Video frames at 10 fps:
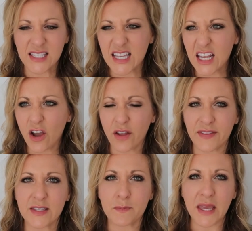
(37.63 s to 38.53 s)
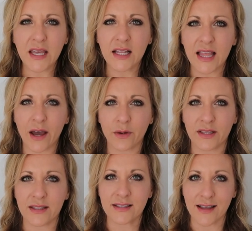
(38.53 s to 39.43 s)
sitting on this big
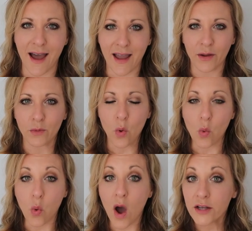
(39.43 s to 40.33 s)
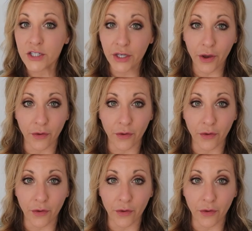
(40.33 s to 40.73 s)
cloud in the sky, watching